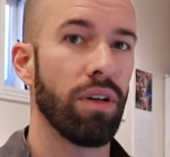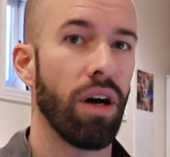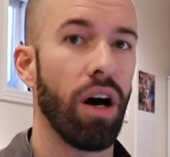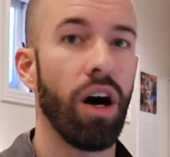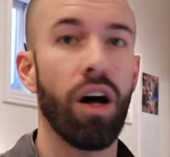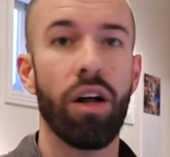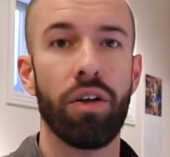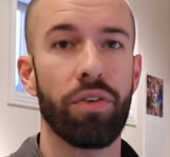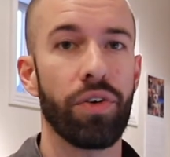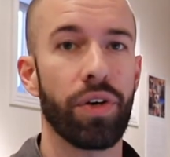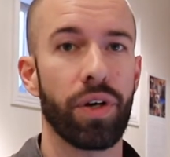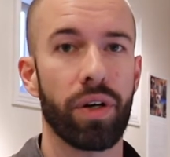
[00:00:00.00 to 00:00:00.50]

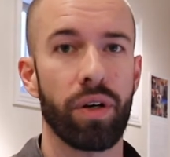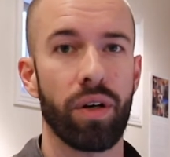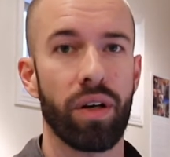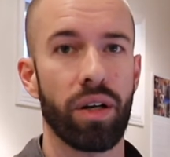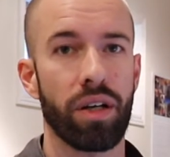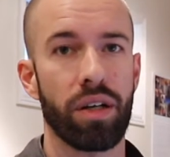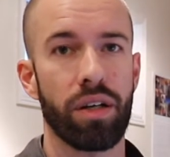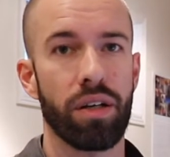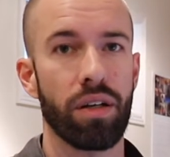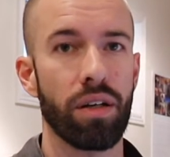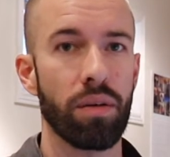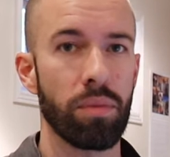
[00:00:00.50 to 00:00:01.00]
All of your
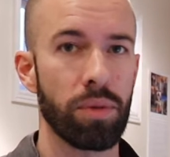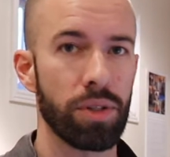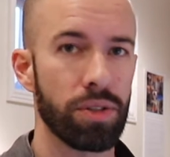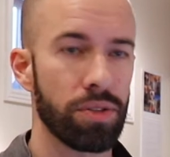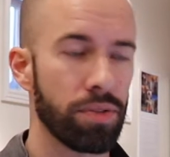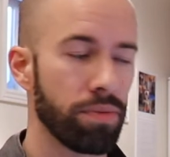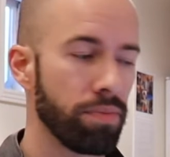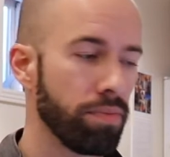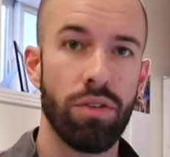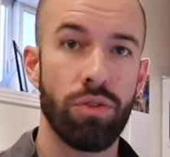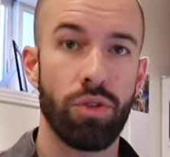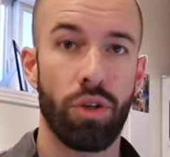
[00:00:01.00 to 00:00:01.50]
credit card
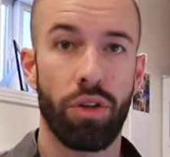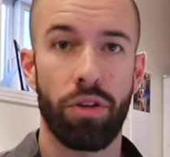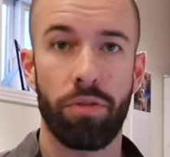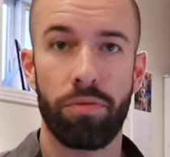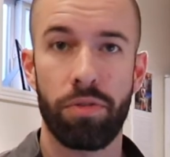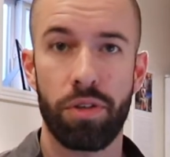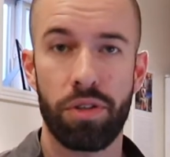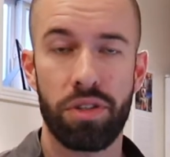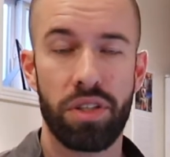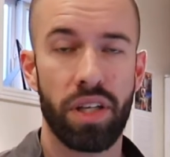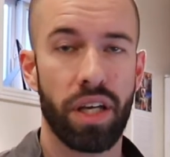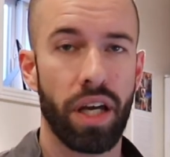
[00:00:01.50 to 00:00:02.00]
numbers. So the
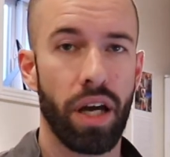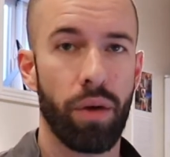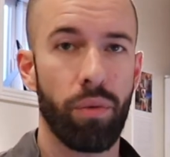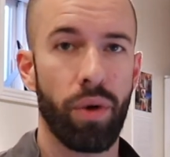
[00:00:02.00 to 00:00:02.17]
first thing